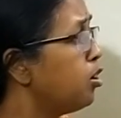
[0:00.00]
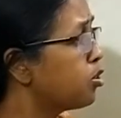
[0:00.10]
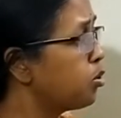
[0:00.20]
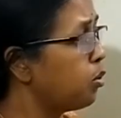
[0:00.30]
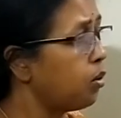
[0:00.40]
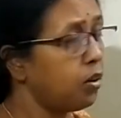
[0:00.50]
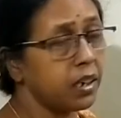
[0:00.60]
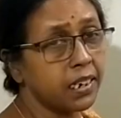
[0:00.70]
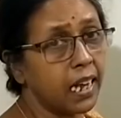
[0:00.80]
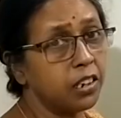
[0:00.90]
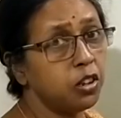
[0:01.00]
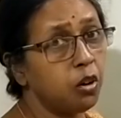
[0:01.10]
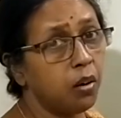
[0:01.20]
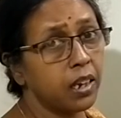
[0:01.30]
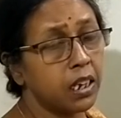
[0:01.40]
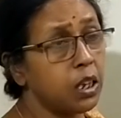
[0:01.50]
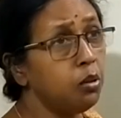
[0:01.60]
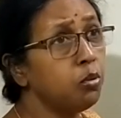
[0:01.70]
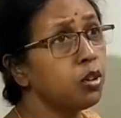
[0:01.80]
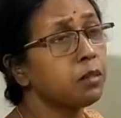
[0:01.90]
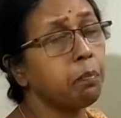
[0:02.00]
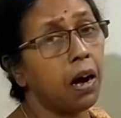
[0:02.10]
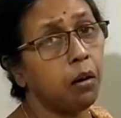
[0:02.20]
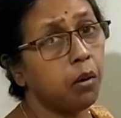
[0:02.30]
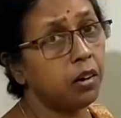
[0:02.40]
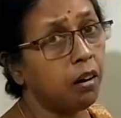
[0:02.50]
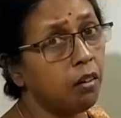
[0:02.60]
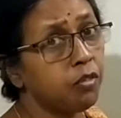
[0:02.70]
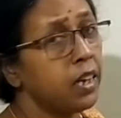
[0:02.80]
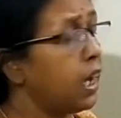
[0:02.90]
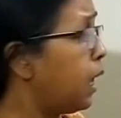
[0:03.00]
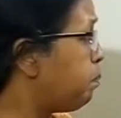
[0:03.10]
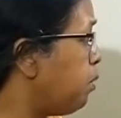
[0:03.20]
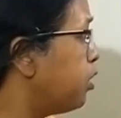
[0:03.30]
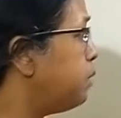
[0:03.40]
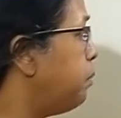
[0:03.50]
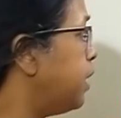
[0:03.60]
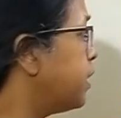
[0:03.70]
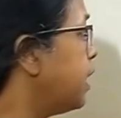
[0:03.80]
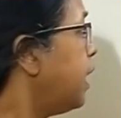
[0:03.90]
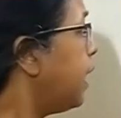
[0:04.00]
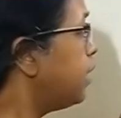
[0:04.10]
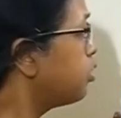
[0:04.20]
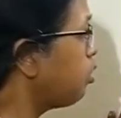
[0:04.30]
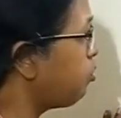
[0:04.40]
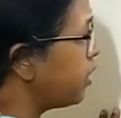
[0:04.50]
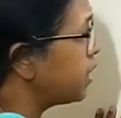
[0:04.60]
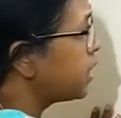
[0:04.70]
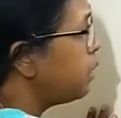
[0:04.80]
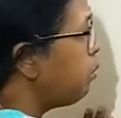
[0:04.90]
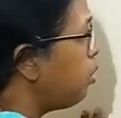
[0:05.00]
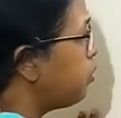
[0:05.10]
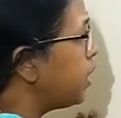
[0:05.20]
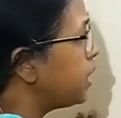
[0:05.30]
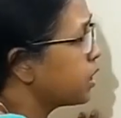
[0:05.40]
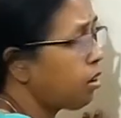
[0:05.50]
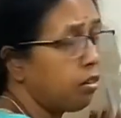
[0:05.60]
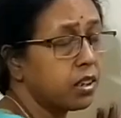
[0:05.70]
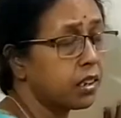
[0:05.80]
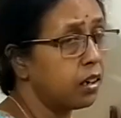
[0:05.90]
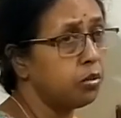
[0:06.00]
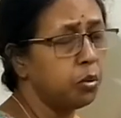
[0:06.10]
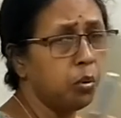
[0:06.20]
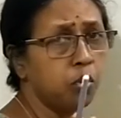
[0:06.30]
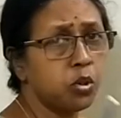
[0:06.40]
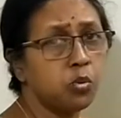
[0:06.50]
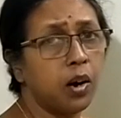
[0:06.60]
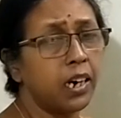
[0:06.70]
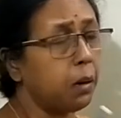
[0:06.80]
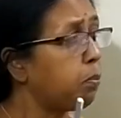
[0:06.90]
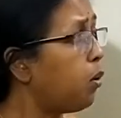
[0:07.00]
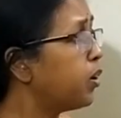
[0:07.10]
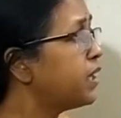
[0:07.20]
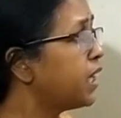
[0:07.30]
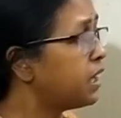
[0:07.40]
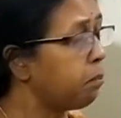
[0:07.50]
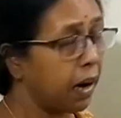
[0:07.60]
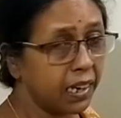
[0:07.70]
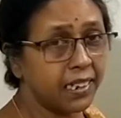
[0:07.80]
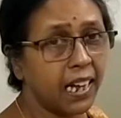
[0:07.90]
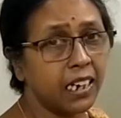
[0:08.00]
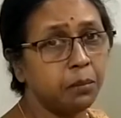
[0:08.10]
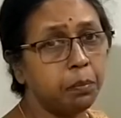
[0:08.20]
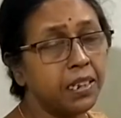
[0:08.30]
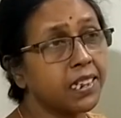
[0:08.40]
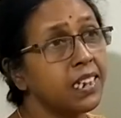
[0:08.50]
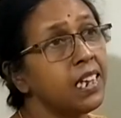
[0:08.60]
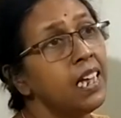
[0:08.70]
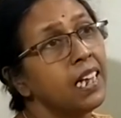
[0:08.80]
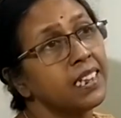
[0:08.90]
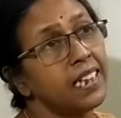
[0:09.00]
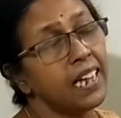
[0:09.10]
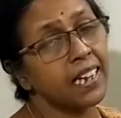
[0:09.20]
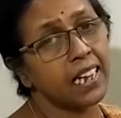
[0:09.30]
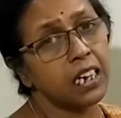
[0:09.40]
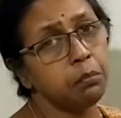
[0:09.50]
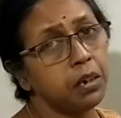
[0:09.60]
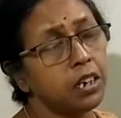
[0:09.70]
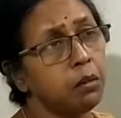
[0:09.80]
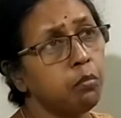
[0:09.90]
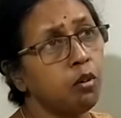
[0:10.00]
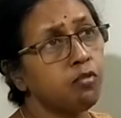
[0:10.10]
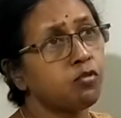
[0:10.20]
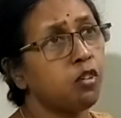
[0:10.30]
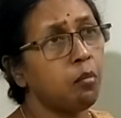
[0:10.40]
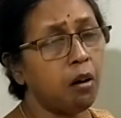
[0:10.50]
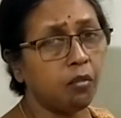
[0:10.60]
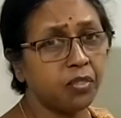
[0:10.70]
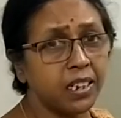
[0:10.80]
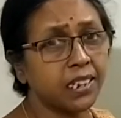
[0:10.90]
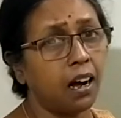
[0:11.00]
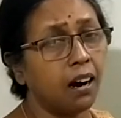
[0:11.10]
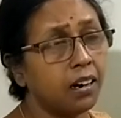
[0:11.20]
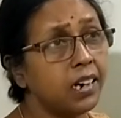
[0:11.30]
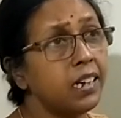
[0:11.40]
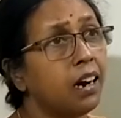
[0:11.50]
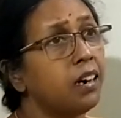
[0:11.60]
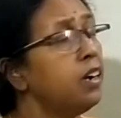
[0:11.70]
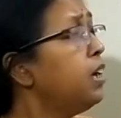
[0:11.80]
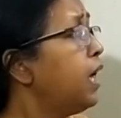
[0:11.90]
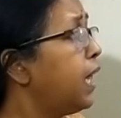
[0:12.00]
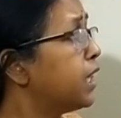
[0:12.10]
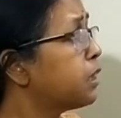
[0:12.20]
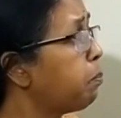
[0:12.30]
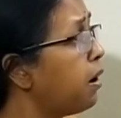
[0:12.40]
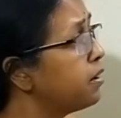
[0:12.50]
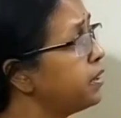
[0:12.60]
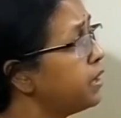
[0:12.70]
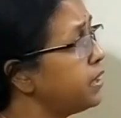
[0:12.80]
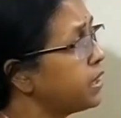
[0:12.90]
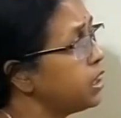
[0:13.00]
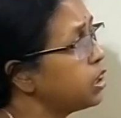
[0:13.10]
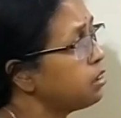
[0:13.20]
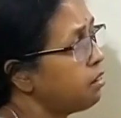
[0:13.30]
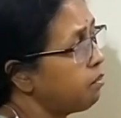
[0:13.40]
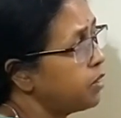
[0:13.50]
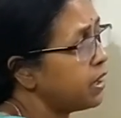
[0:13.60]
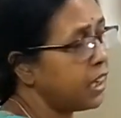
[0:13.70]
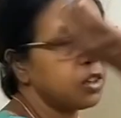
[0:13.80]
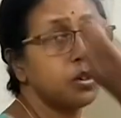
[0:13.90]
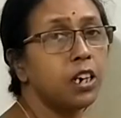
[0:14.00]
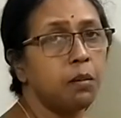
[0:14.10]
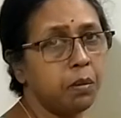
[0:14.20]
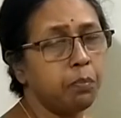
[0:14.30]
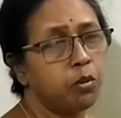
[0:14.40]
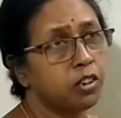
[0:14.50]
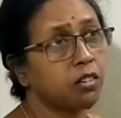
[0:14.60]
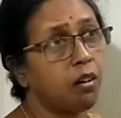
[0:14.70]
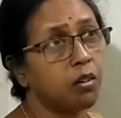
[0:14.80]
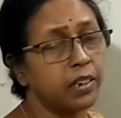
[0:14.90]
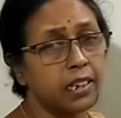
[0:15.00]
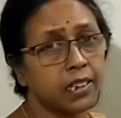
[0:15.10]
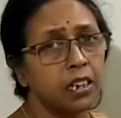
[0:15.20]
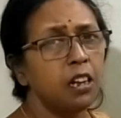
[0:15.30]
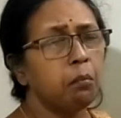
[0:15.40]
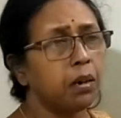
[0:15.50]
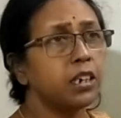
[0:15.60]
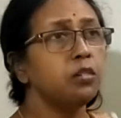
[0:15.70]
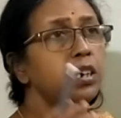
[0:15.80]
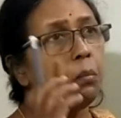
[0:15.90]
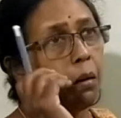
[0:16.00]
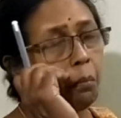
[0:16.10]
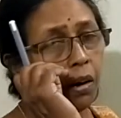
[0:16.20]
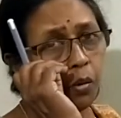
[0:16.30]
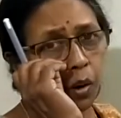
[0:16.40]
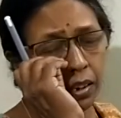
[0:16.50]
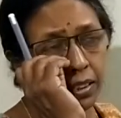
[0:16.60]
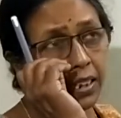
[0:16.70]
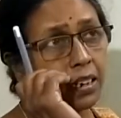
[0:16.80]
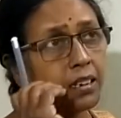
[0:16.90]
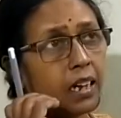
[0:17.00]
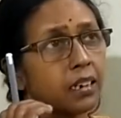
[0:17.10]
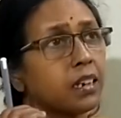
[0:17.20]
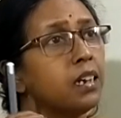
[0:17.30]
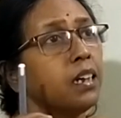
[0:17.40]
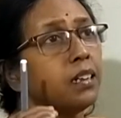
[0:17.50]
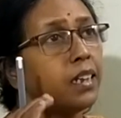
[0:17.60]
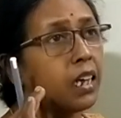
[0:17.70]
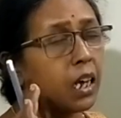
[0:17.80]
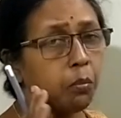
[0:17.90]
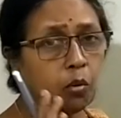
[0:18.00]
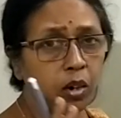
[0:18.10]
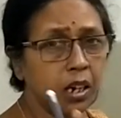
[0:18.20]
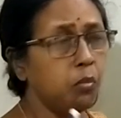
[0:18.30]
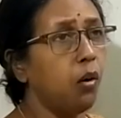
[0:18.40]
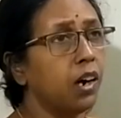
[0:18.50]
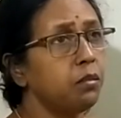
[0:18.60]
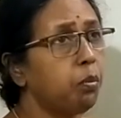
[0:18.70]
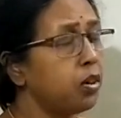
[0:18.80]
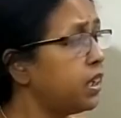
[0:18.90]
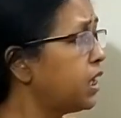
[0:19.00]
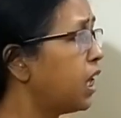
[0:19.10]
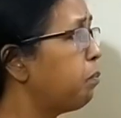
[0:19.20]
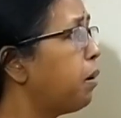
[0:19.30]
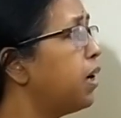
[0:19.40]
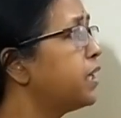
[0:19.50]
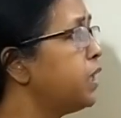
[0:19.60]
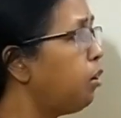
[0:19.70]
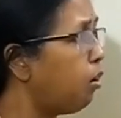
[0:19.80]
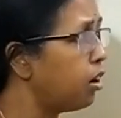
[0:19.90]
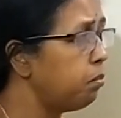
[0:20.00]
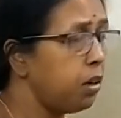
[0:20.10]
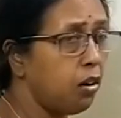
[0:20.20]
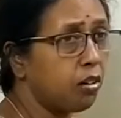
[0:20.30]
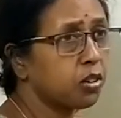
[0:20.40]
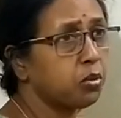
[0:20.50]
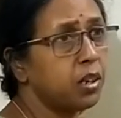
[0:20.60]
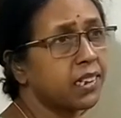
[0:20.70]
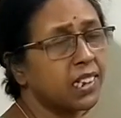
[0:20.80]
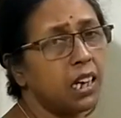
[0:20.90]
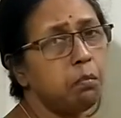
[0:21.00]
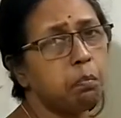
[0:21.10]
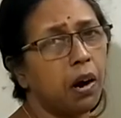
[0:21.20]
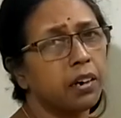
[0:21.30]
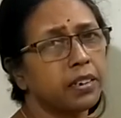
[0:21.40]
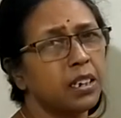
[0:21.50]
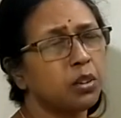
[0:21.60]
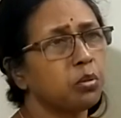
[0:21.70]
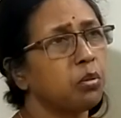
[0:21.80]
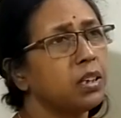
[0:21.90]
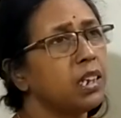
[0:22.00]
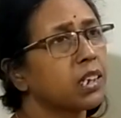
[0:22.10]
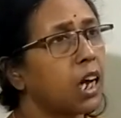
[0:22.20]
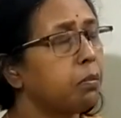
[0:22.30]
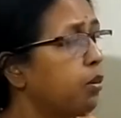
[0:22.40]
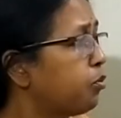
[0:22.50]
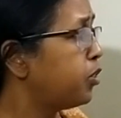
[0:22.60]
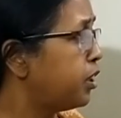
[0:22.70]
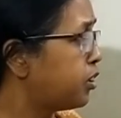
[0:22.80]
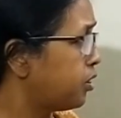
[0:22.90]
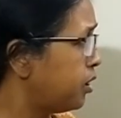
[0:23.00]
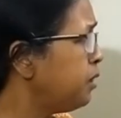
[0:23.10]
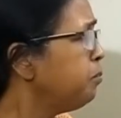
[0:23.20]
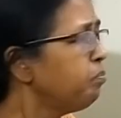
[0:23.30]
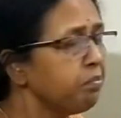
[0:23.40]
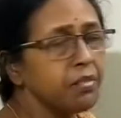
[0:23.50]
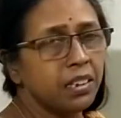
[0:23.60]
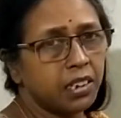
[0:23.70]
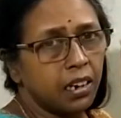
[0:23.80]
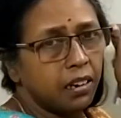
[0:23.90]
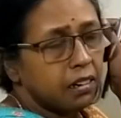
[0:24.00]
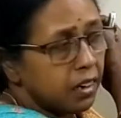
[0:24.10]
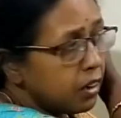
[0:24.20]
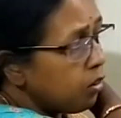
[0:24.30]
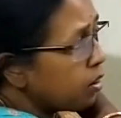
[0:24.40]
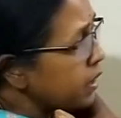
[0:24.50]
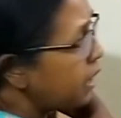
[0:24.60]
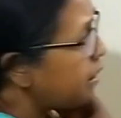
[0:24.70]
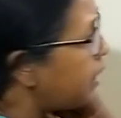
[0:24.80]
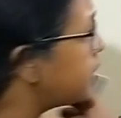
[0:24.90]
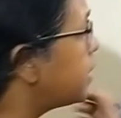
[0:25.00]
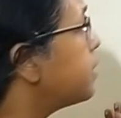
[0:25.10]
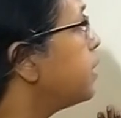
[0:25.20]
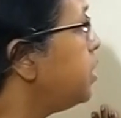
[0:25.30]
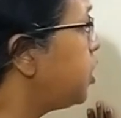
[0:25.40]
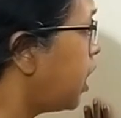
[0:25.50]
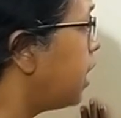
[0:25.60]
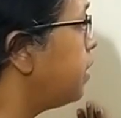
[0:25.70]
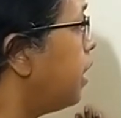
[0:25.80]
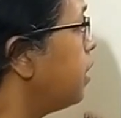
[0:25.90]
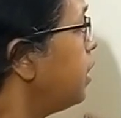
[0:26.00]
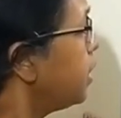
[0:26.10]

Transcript: So it enjoy a huge power of appointment. And so far as removal is concerned, those who are appointed by the NPC, they can be removed from office earlier as per the decision of the National People's Congress. But you remember one thing, that they have only one political party, all belongs to the same party. So this type question generally not arises in China.